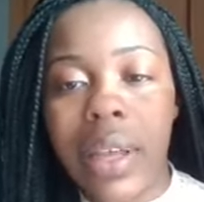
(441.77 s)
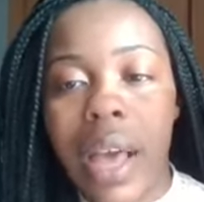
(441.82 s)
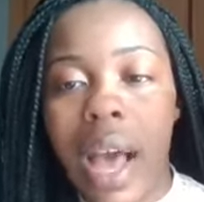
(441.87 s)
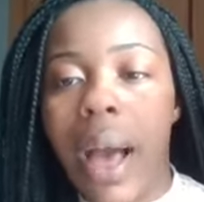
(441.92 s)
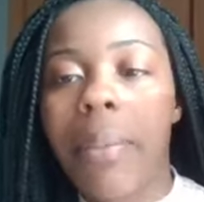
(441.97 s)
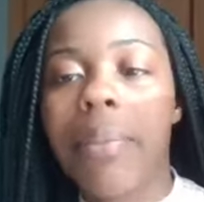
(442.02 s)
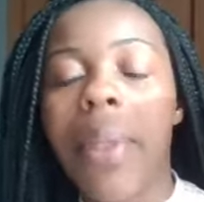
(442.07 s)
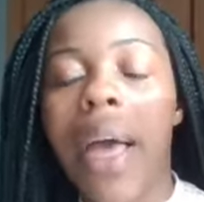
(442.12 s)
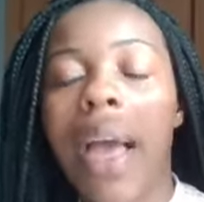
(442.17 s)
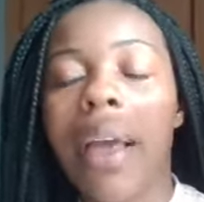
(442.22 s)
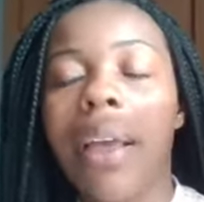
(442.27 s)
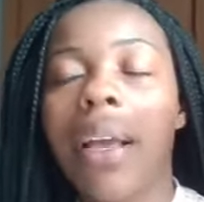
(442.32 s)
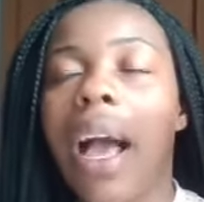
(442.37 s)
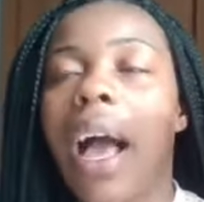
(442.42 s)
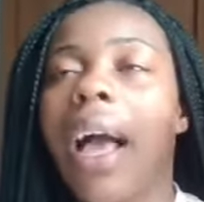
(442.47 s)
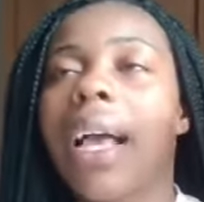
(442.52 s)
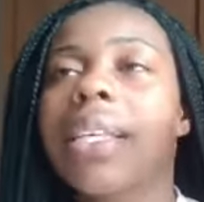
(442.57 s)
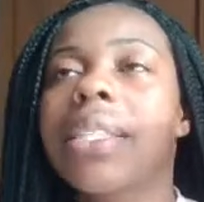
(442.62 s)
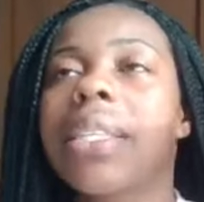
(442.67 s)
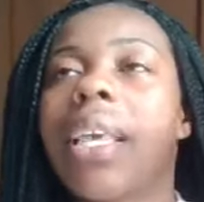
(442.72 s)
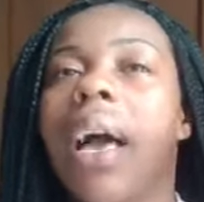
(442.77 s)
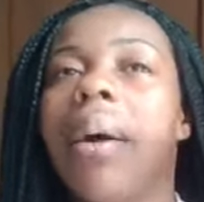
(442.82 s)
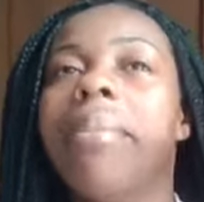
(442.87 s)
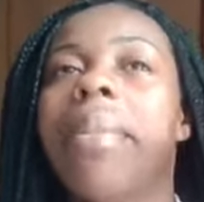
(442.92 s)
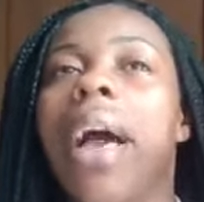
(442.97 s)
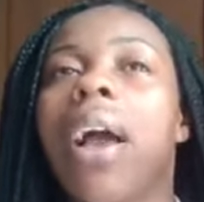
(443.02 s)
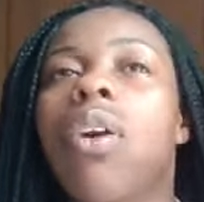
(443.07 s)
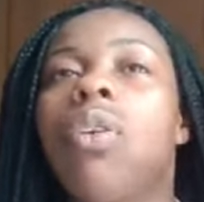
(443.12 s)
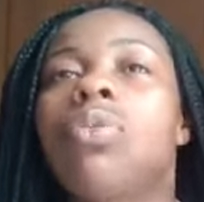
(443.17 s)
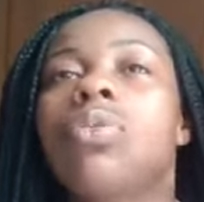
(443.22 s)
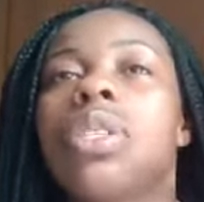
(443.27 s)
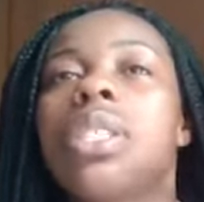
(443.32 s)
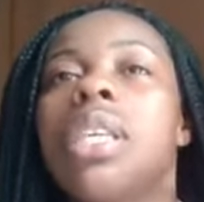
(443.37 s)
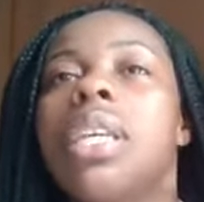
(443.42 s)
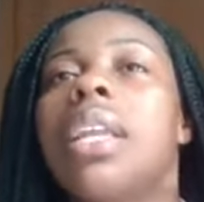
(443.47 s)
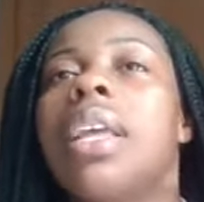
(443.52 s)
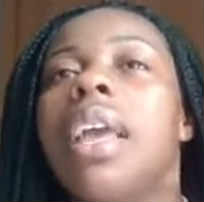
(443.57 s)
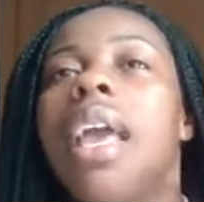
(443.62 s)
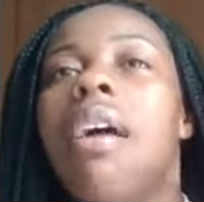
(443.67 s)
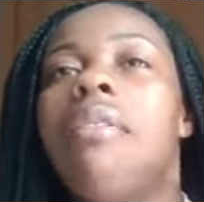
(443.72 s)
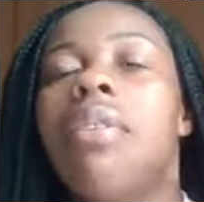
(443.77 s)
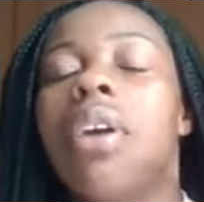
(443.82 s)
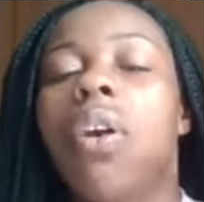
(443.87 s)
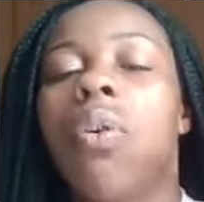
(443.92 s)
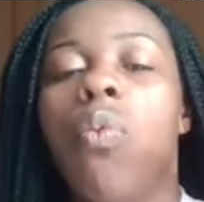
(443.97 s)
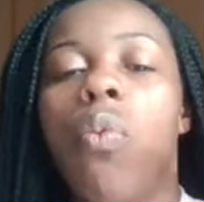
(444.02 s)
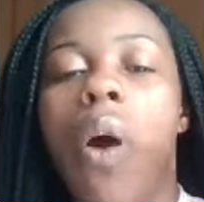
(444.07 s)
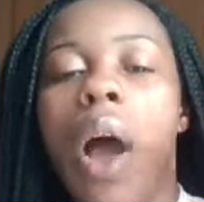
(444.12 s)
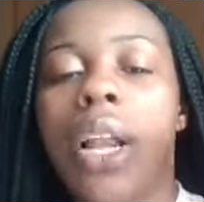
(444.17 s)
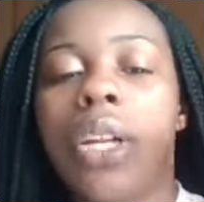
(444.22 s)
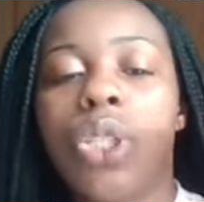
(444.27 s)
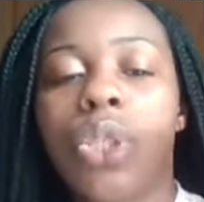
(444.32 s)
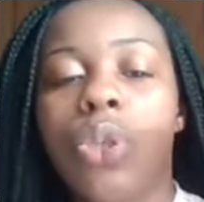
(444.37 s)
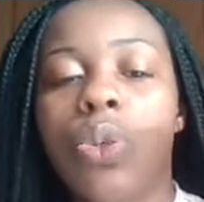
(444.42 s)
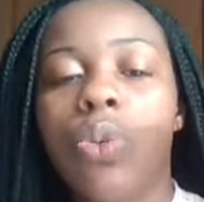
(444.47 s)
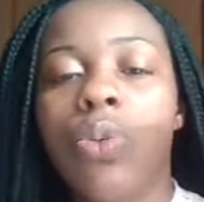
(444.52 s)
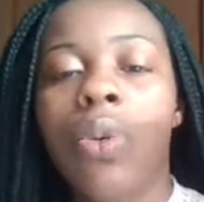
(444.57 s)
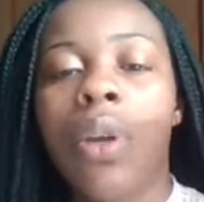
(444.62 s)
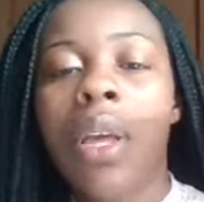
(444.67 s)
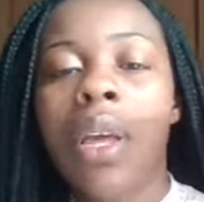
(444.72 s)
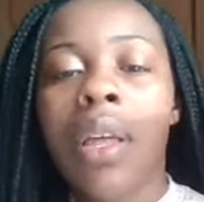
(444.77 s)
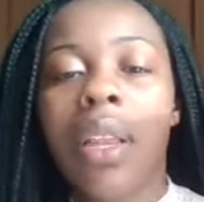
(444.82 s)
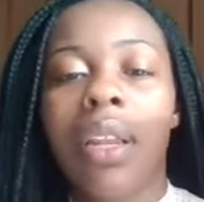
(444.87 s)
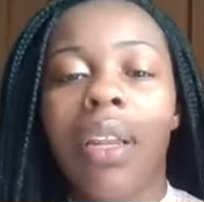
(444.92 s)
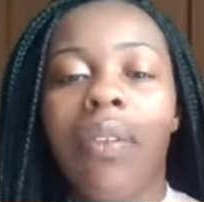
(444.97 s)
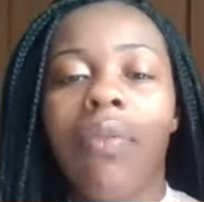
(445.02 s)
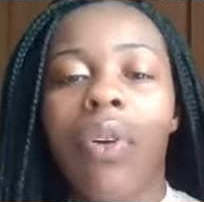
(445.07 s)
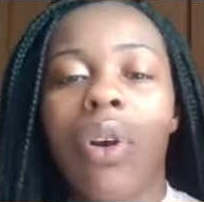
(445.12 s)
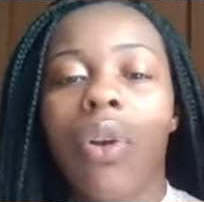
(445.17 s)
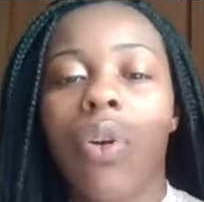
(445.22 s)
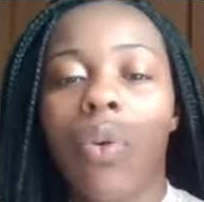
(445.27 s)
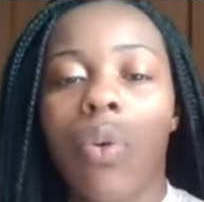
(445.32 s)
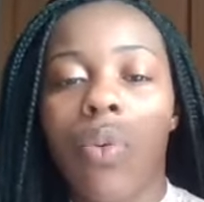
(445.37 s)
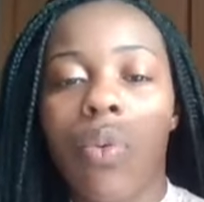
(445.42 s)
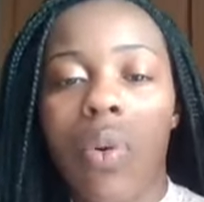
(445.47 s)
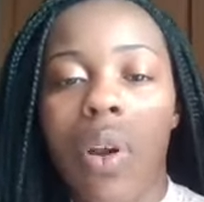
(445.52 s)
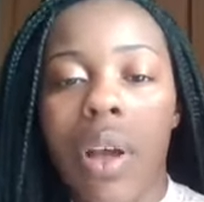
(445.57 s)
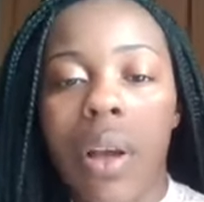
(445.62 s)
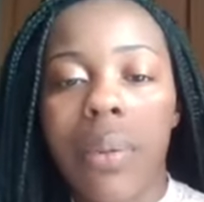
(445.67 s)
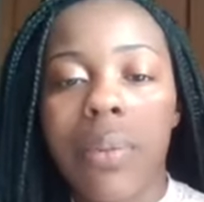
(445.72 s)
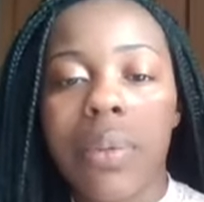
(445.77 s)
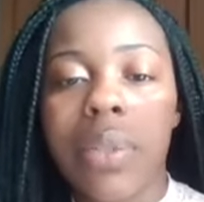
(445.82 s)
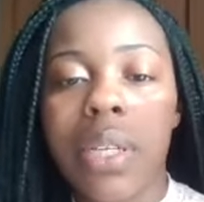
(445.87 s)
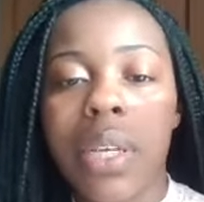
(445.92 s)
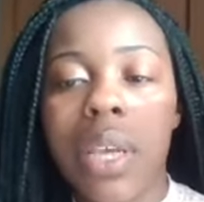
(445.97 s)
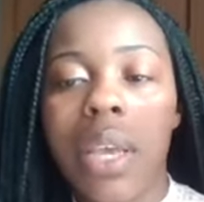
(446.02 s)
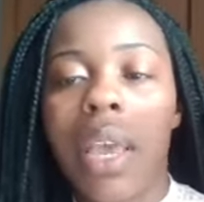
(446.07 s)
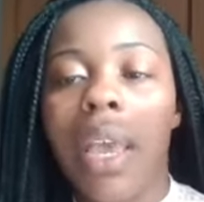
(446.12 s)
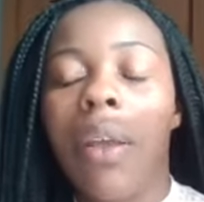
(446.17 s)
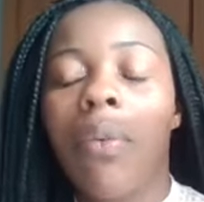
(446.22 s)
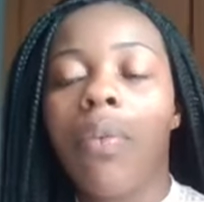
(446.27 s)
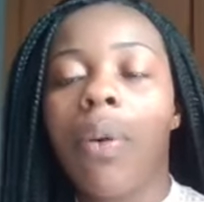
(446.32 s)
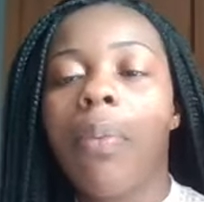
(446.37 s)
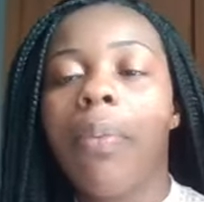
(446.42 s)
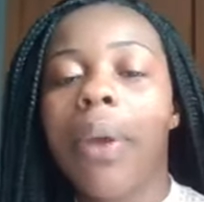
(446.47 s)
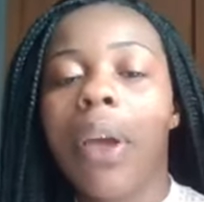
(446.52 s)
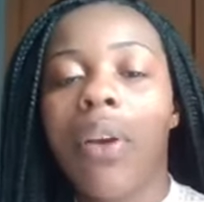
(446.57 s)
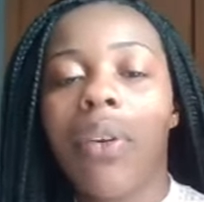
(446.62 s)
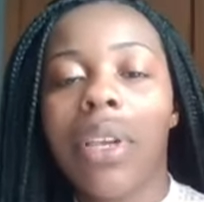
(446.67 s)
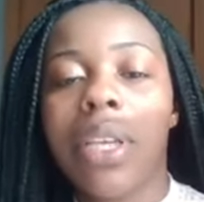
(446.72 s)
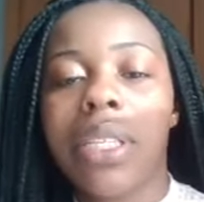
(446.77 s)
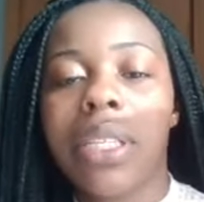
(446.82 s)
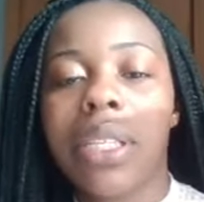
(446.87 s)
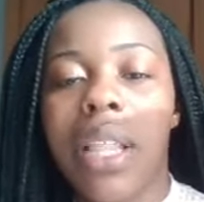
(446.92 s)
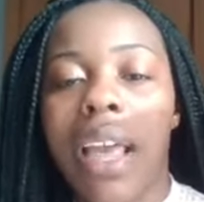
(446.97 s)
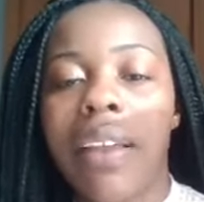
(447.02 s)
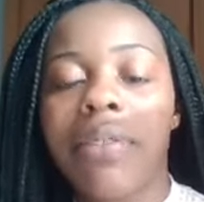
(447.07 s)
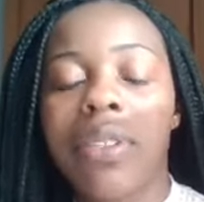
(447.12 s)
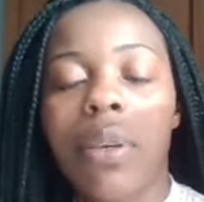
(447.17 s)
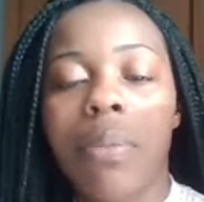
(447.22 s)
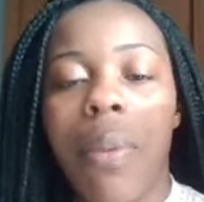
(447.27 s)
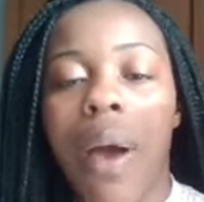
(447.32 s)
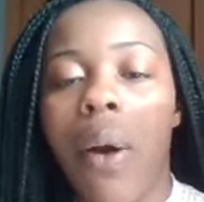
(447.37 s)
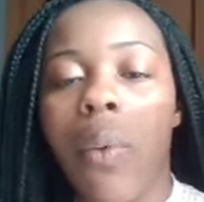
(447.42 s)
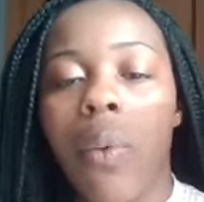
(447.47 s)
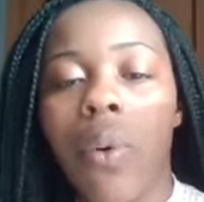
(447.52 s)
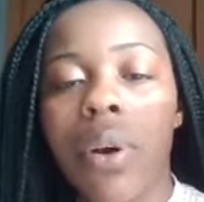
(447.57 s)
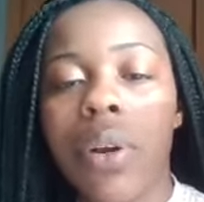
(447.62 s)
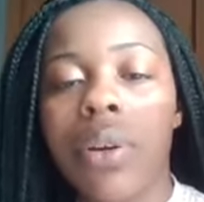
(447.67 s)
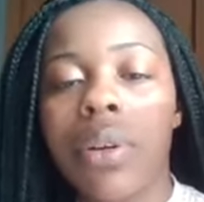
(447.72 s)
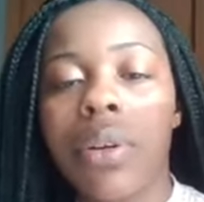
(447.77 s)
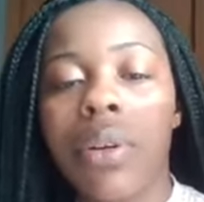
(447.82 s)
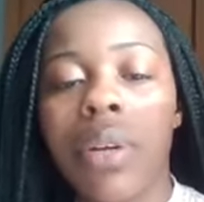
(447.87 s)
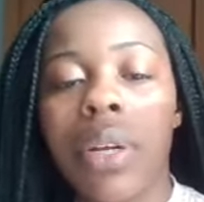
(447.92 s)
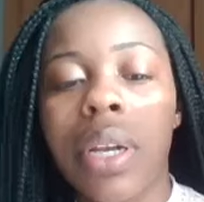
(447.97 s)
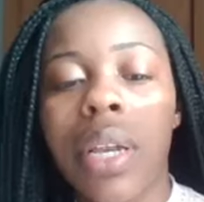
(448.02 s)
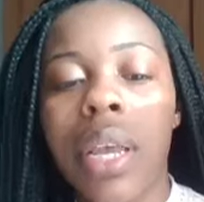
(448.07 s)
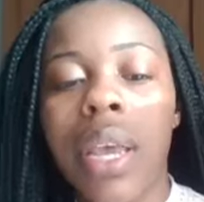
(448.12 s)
I'm not, God said, I'm not going to sit in heaven and watch you live a corrupt and rebellious life to my word